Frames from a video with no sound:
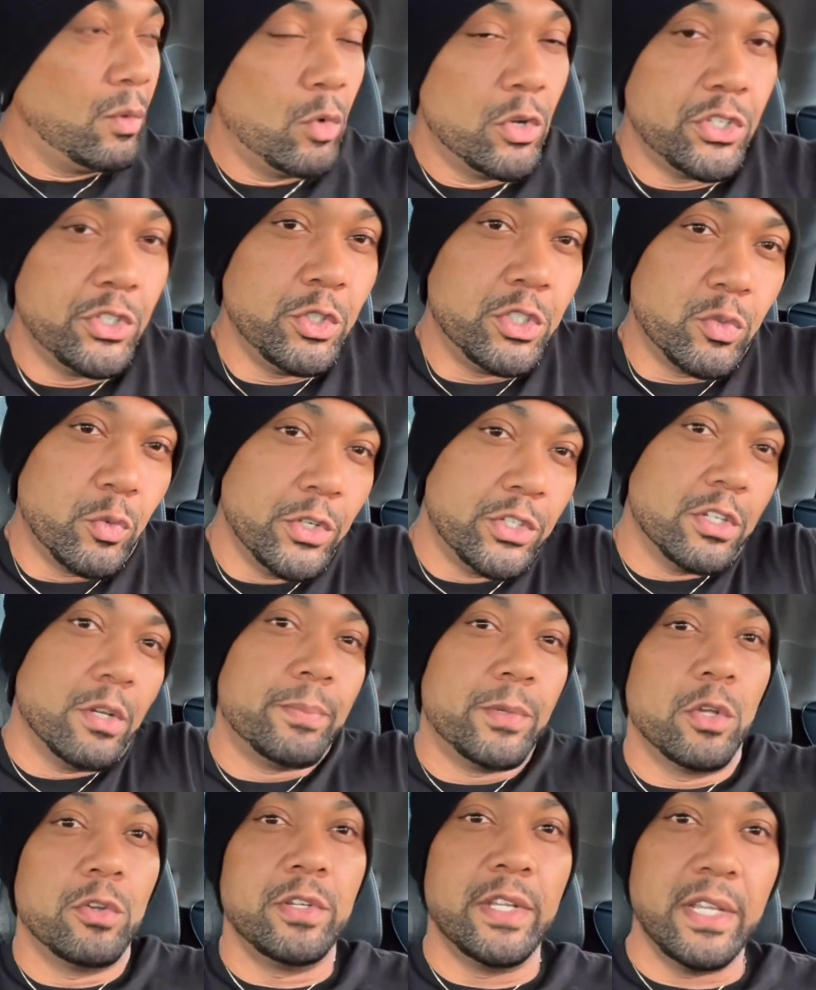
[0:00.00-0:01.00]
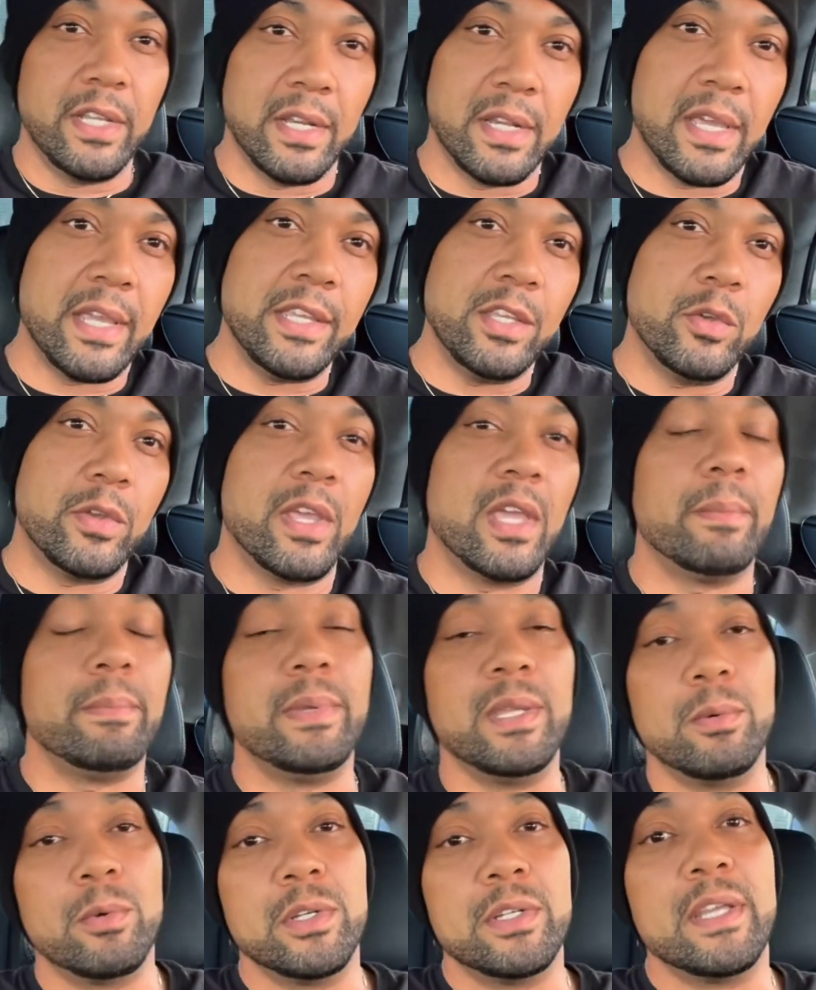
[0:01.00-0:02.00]
once you switch up your DNA, you can't
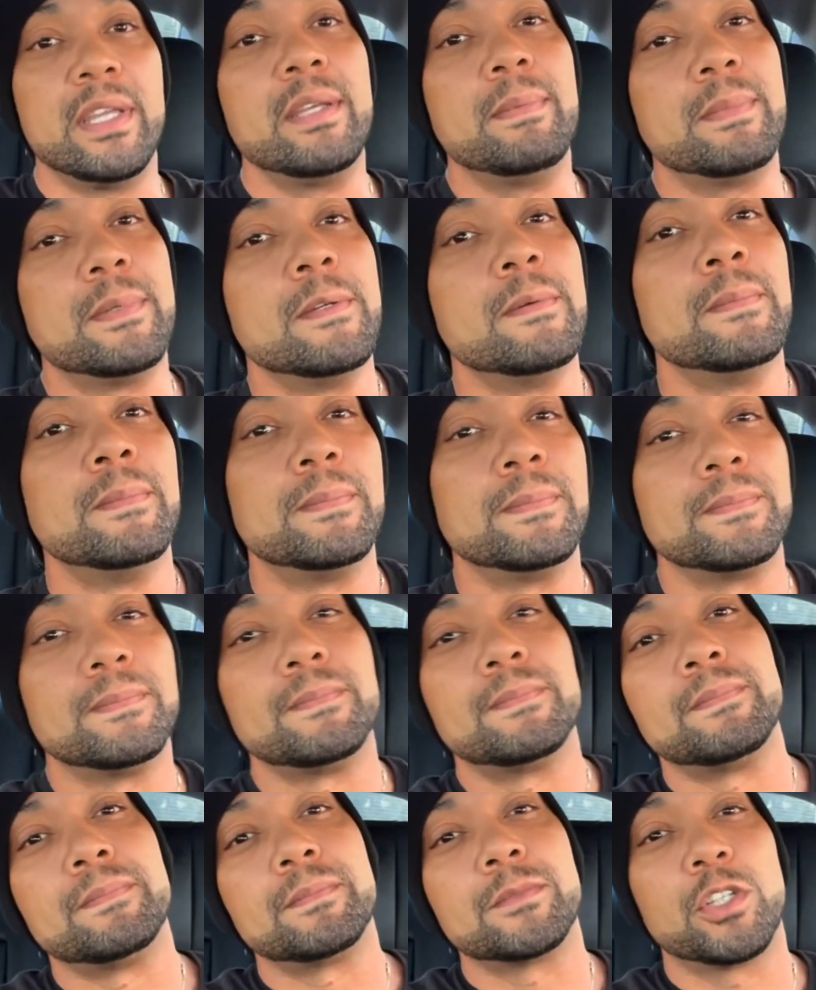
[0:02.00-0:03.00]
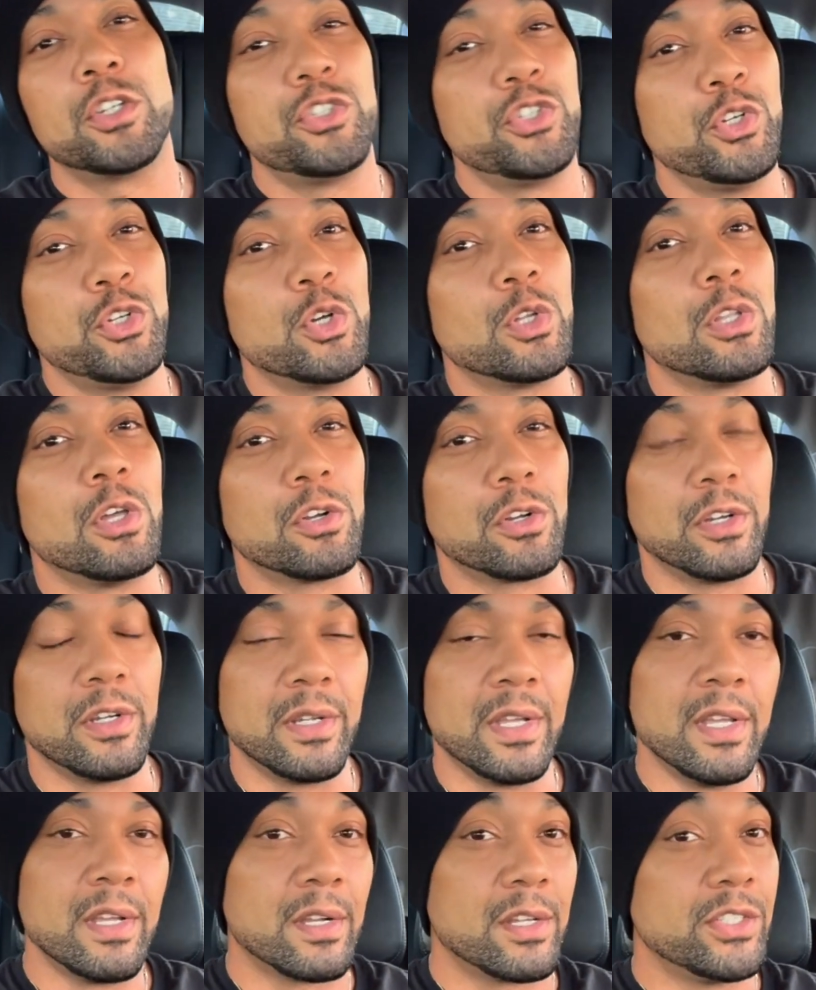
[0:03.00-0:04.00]
be redeemed because you're no longer
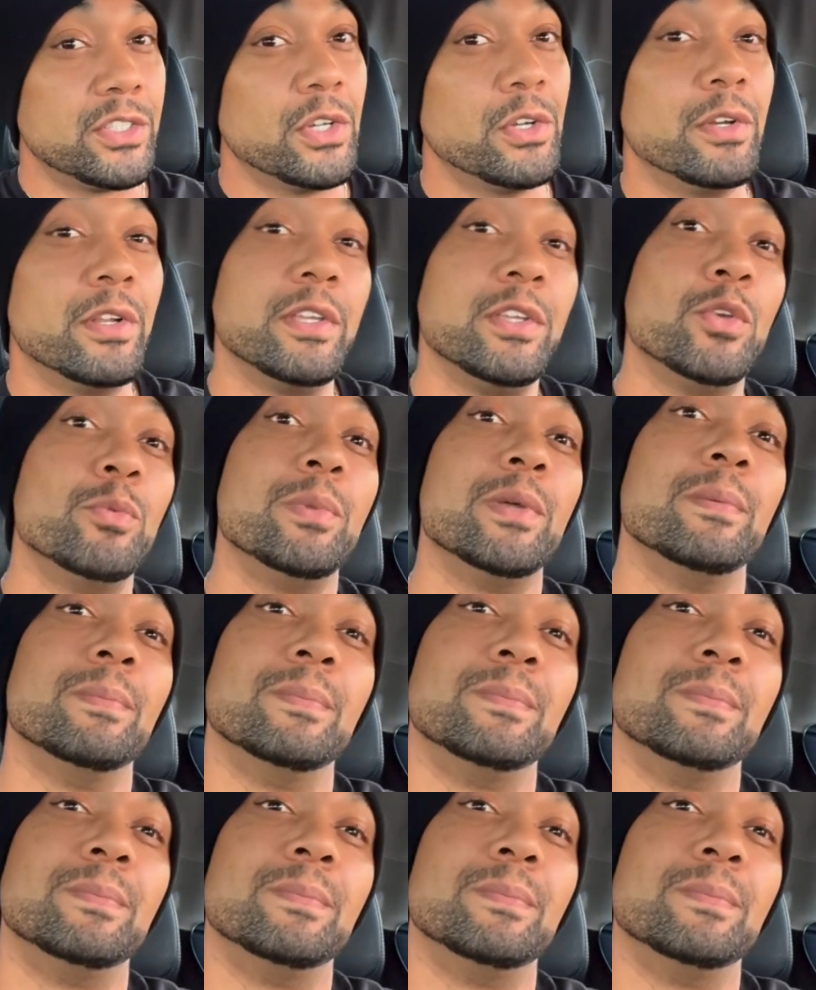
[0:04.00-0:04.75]
considered a human.